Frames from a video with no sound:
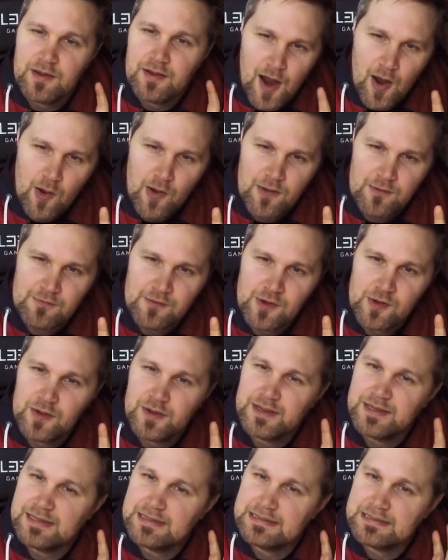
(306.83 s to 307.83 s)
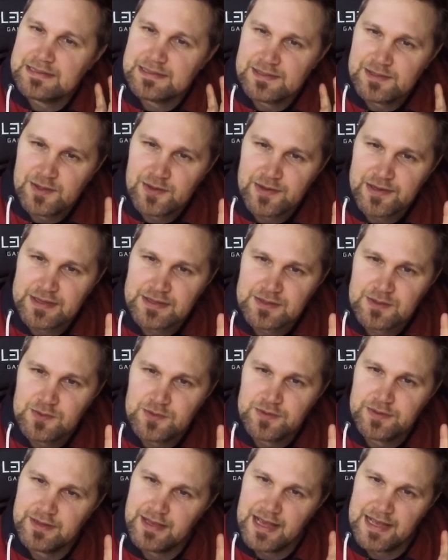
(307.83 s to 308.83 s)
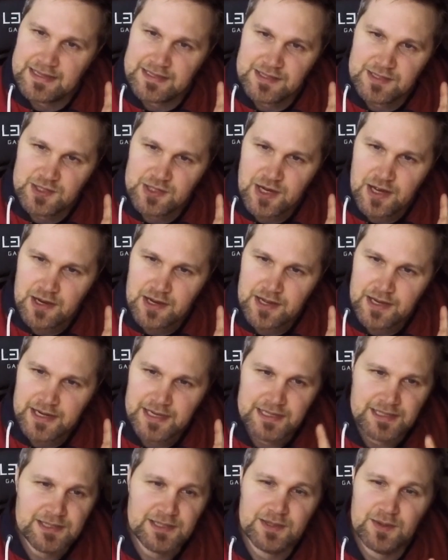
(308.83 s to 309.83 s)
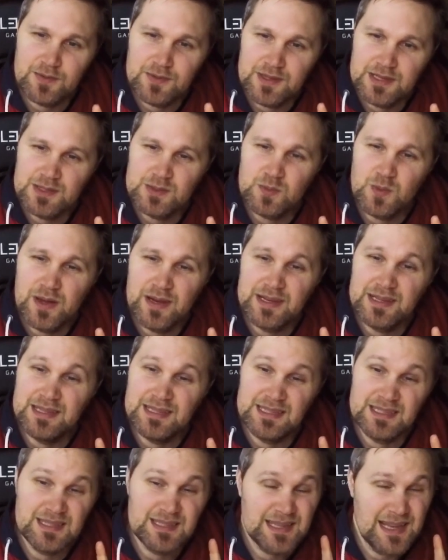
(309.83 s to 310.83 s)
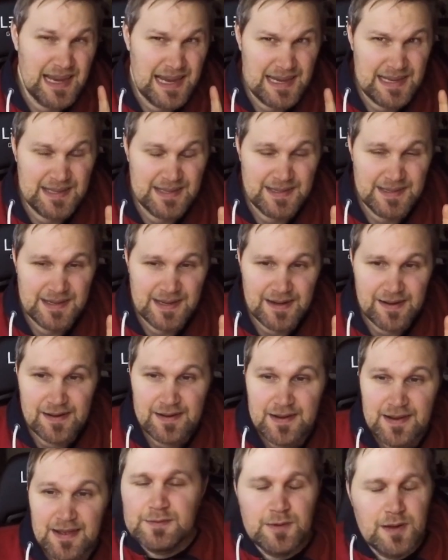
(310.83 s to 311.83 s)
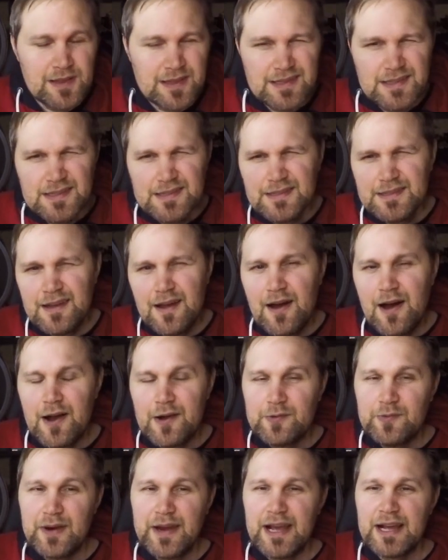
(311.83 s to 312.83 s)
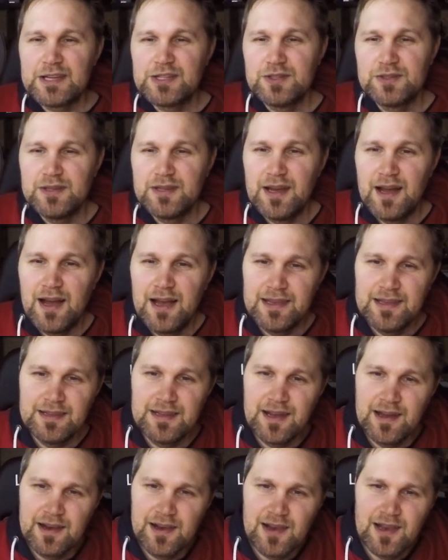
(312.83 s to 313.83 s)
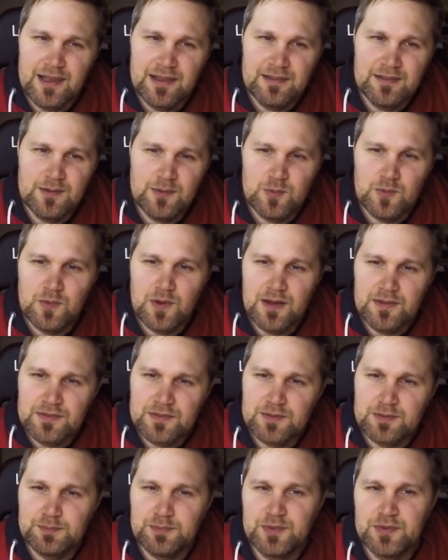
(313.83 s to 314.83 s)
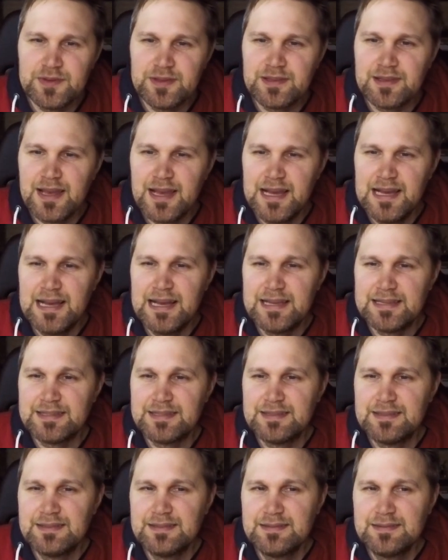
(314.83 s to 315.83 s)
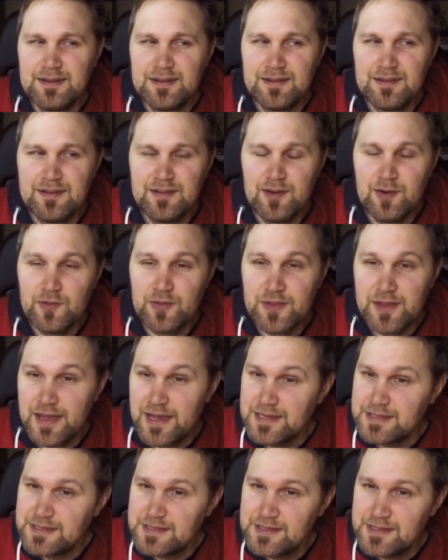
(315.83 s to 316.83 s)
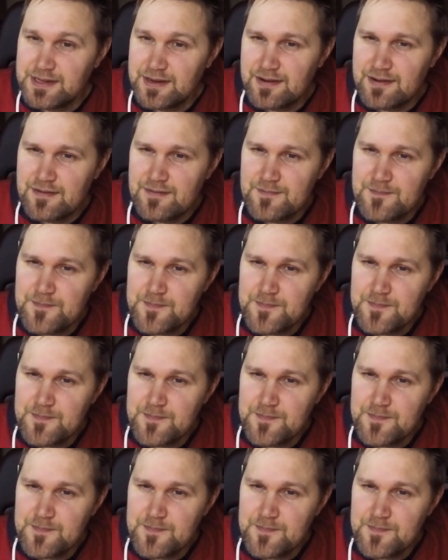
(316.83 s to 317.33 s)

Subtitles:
However, it's not as good as Charcadet, so this one is A tier. Well, this is a hard one actually. I kind of like want to put it as on the S tier.